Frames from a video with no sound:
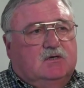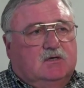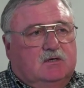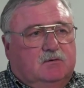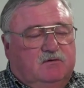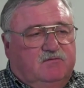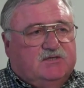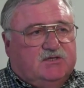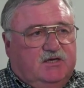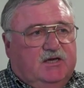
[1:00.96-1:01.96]
uh,
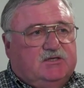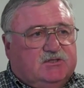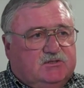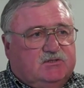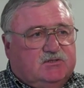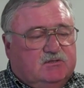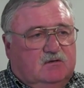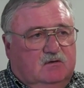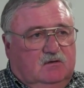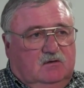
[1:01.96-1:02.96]
investigations
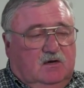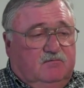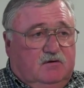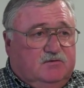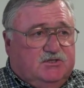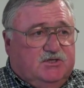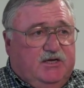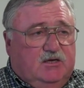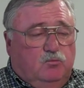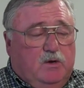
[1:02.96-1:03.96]
I've ever
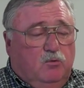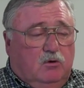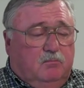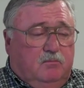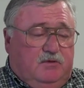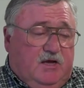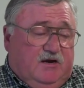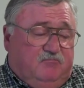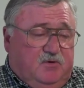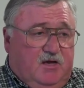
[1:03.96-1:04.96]
seen. We were, the
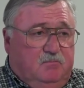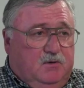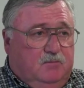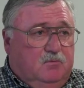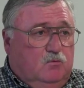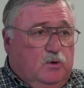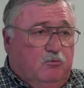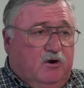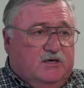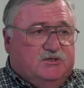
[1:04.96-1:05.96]
N F P A people, we
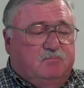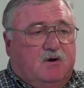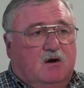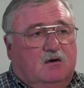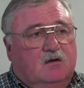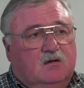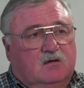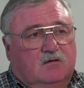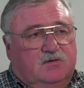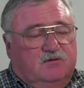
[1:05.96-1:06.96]
were actually part
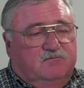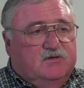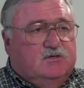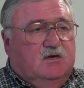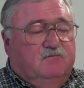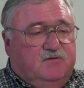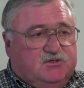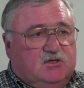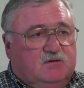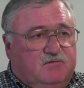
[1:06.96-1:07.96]
of the
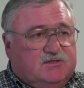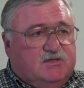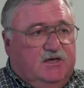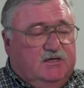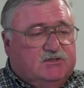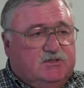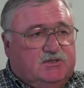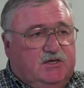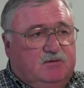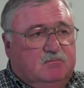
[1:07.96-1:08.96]
official investigation
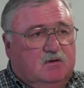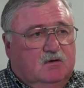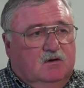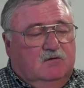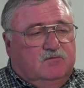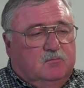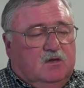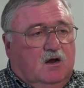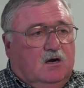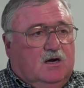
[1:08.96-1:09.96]
team from
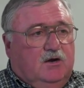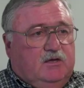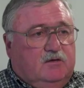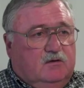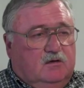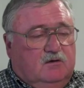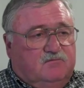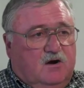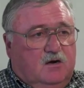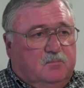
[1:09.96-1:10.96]
Clark County uh,
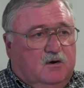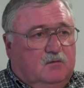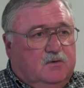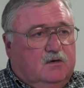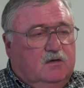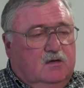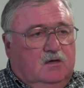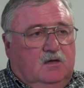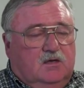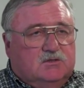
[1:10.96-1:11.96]
Fire Department.
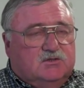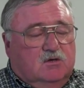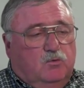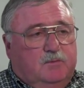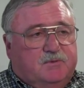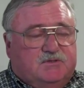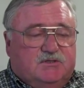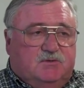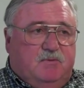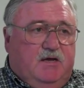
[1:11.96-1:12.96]
And so we
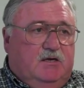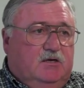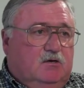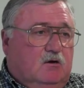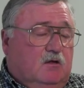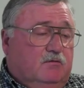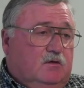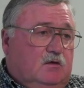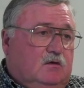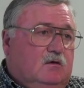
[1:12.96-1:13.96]
participated in all
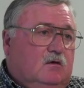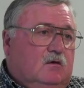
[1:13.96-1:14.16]
the